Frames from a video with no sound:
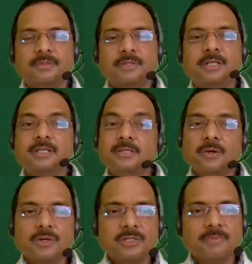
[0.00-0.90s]
It is
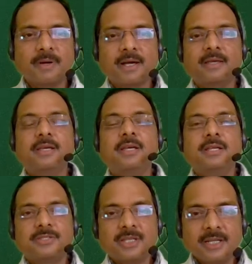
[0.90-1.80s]
caused by
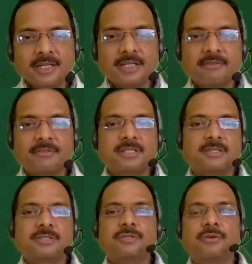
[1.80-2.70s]
genetic
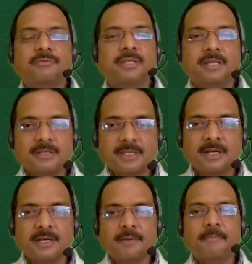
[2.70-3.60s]
deficiency of the
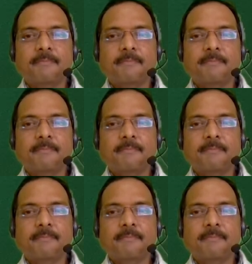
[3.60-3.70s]
enzyme